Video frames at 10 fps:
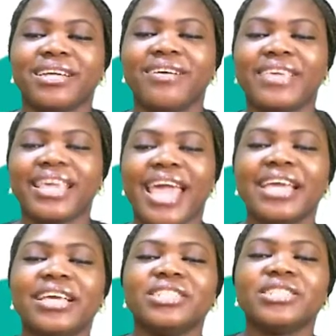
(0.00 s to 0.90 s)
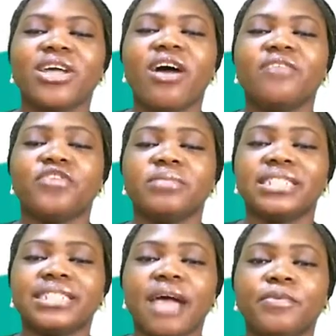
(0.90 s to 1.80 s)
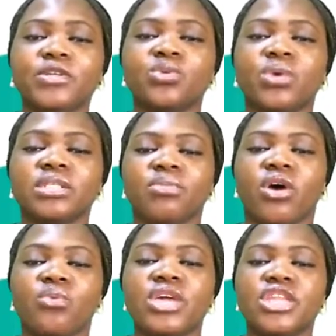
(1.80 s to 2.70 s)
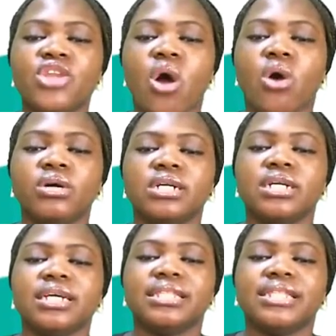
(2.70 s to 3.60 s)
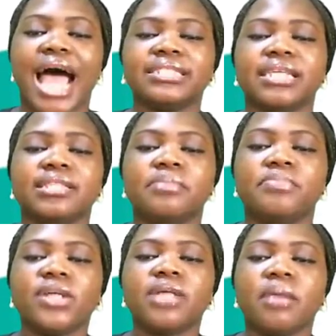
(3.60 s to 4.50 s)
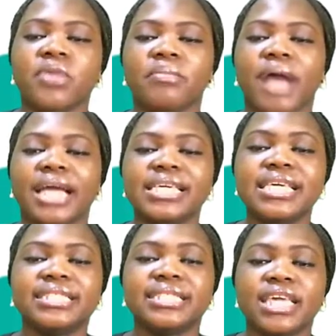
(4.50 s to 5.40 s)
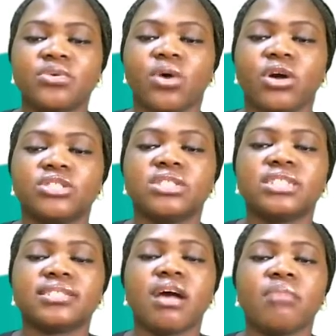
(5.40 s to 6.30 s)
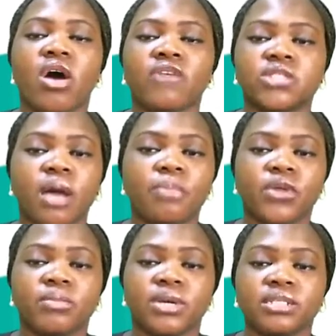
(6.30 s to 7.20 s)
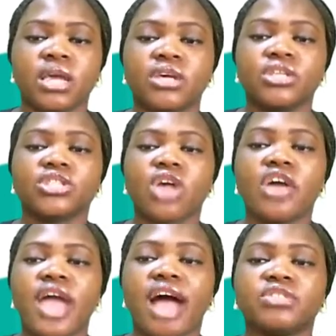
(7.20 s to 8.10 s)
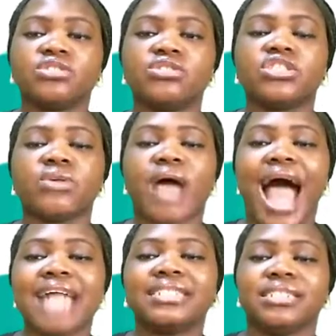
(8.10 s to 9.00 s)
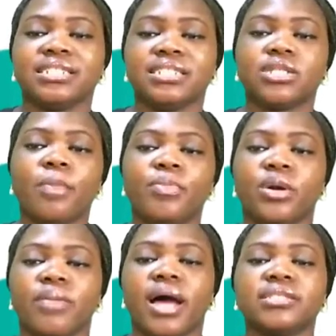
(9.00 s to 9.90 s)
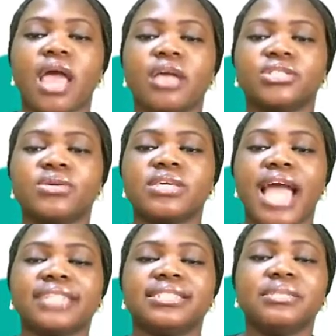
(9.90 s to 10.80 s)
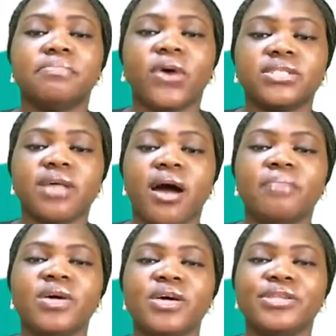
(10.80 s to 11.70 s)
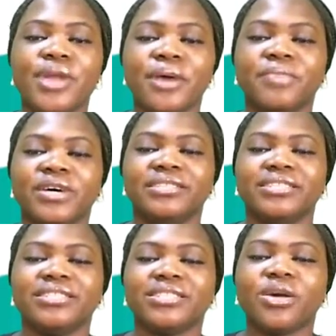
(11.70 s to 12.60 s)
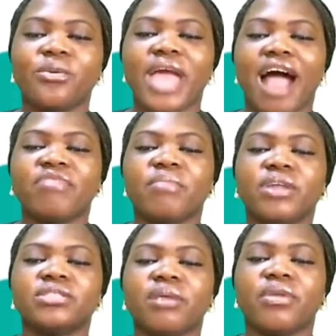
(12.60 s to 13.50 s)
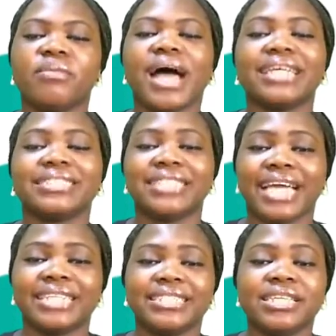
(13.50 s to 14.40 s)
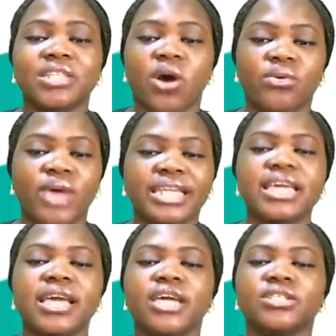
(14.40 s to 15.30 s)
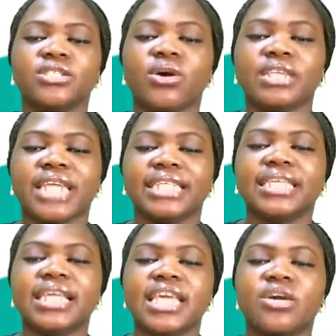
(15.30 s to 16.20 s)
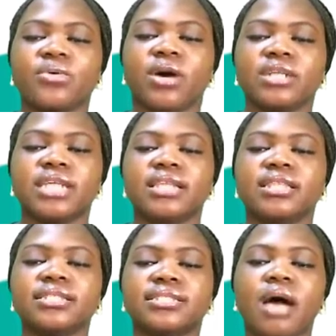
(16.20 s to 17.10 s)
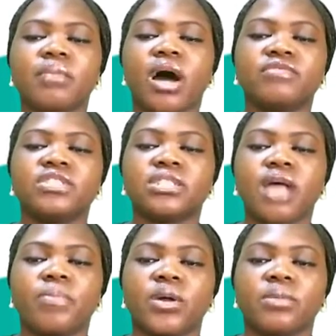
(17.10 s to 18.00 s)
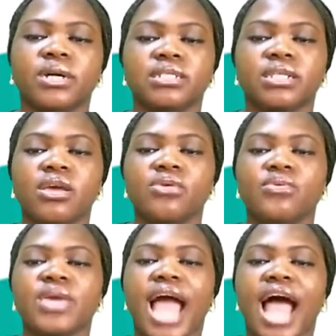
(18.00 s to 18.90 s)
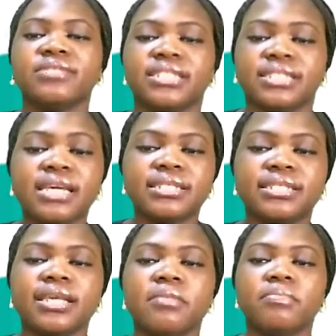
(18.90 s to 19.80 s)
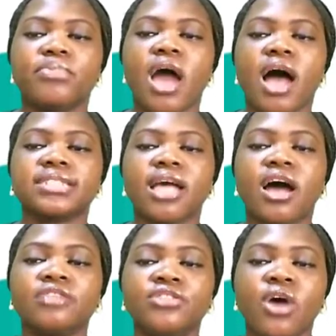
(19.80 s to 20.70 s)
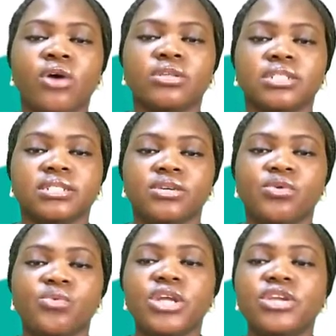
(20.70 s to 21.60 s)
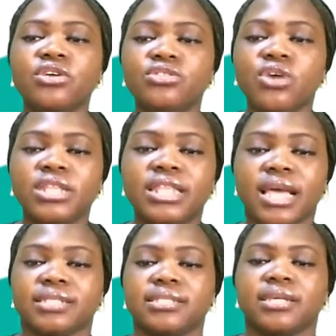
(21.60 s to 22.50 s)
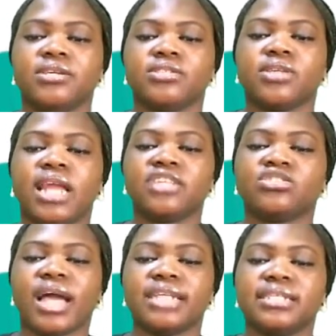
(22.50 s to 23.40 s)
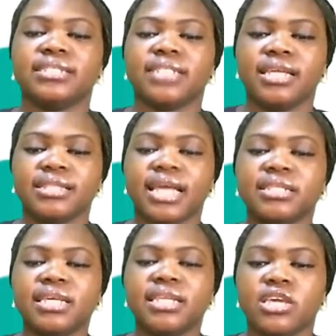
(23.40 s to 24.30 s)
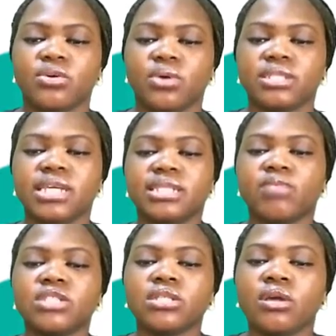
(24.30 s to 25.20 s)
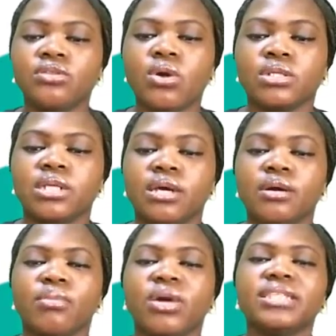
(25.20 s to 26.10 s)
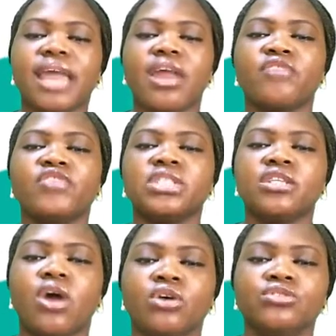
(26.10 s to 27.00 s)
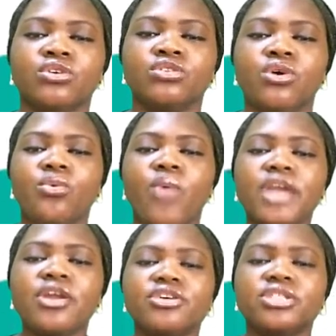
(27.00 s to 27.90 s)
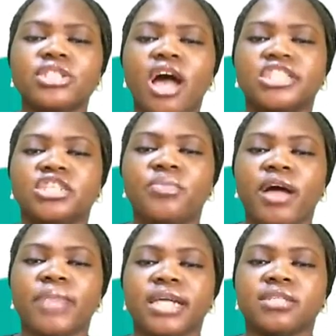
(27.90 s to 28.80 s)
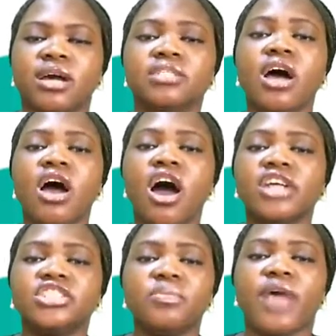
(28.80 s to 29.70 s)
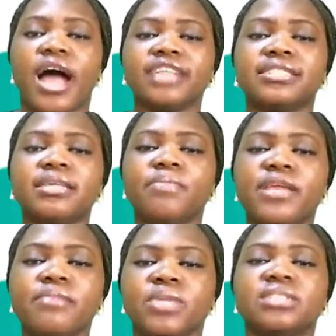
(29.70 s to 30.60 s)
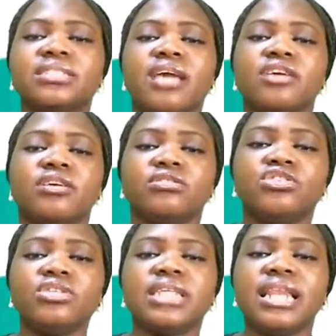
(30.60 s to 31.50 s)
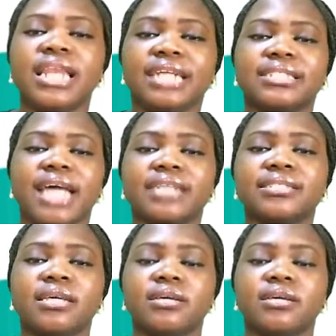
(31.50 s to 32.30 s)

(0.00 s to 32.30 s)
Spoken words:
Okay, so from the samples once more, we know that the bottom number is equal to the sum of top numbers. So all you have to do is to add the top numbers to get the bottom number. So we have the bottom number as 19 already. So 19 equals the sum of the top numbers. We have 6 plus unknown. We don't know this. So let's write it. 19 equals 6 plus unknown. But instead of using unknown, why not use algebra method? Algebra simply means using letters